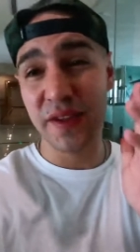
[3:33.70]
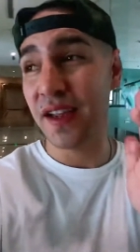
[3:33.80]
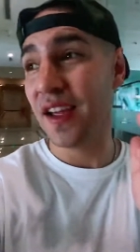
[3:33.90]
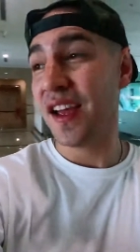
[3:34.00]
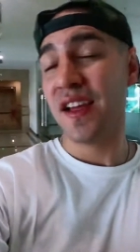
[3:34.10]

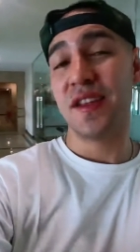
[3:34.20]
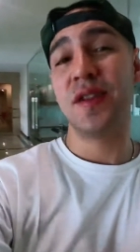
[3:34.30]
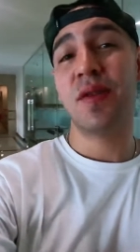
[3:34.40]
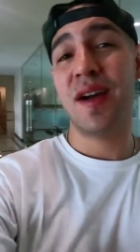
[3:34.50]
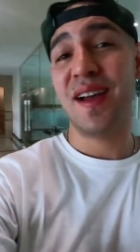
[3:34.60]
fee,
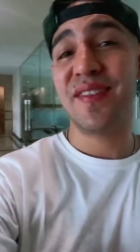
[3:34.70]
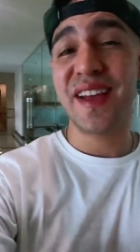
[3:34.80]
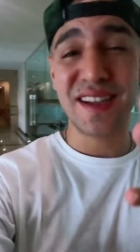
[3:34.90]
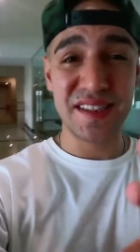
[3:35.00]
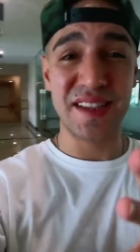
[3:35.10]
you have
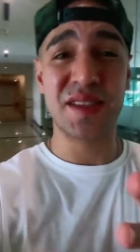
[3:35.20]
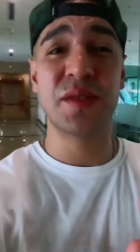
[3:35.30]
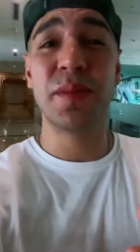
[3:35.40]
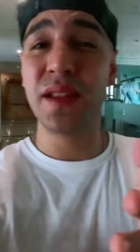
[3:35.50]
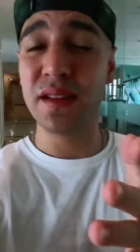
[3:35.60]

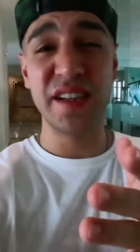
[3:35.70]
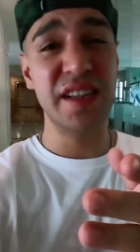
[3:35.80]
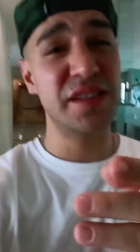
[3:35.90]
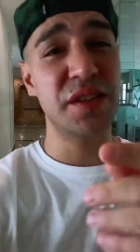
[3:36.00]
accessibility